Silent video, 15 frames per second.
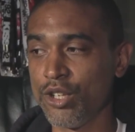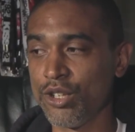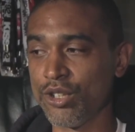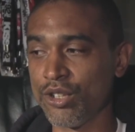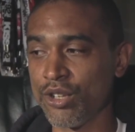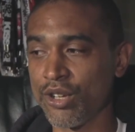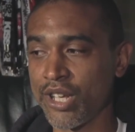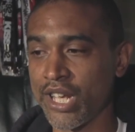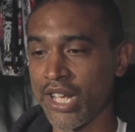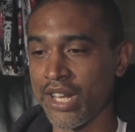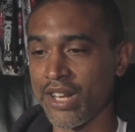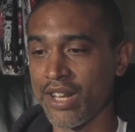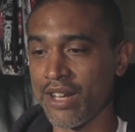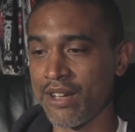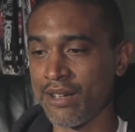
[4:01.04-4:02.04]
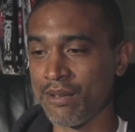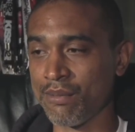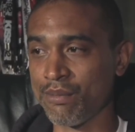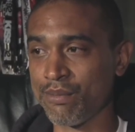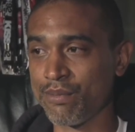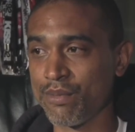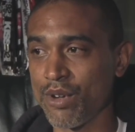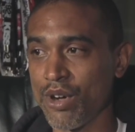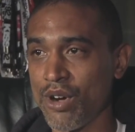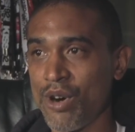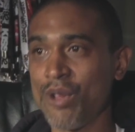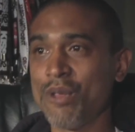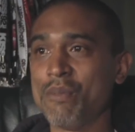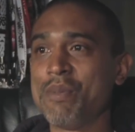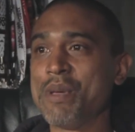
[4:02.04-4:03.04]
look at all
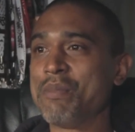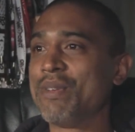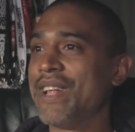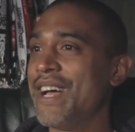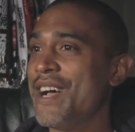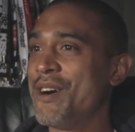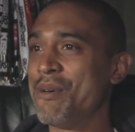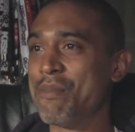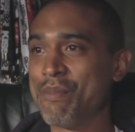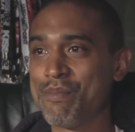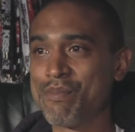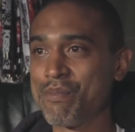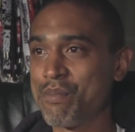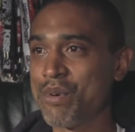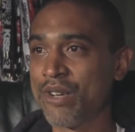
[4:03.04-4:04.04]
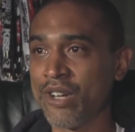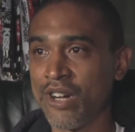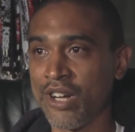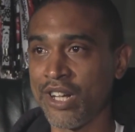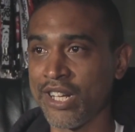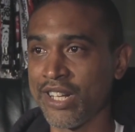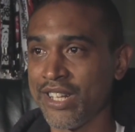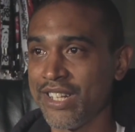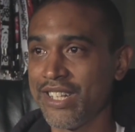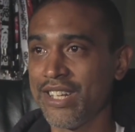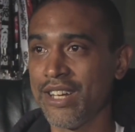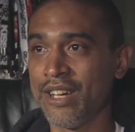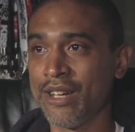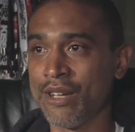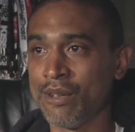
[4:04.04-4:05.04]
the people I helped put on,
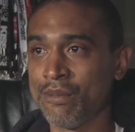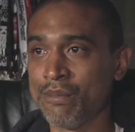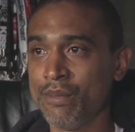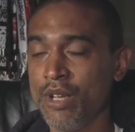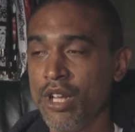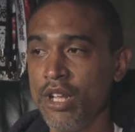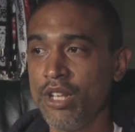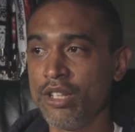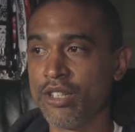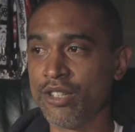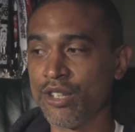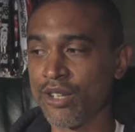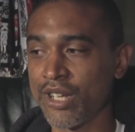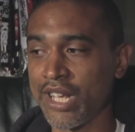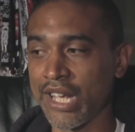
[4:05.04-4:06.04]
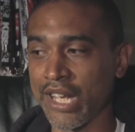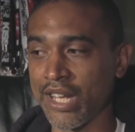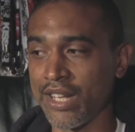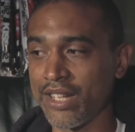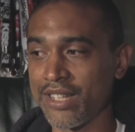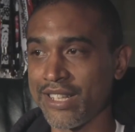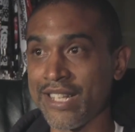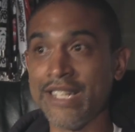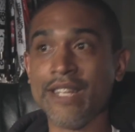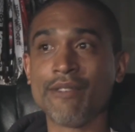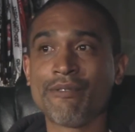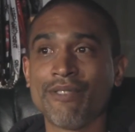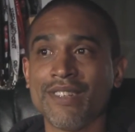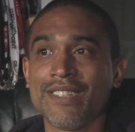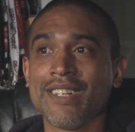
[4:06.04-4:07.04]
look at the
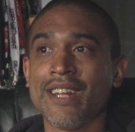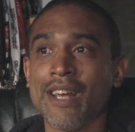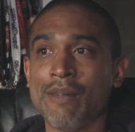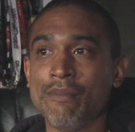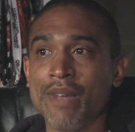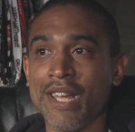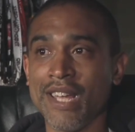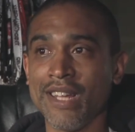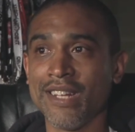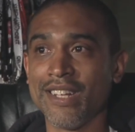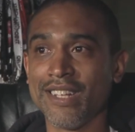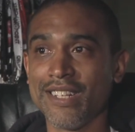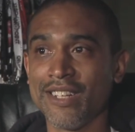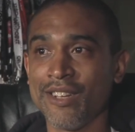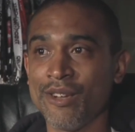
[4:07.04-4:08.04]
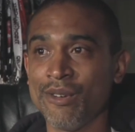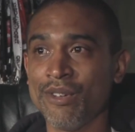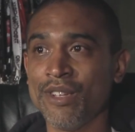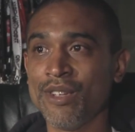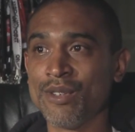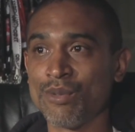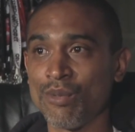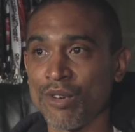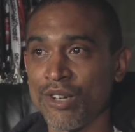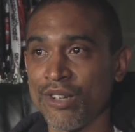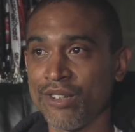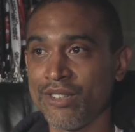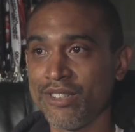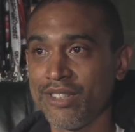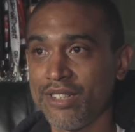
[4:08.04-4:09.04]
difference that I made, you know, in this world.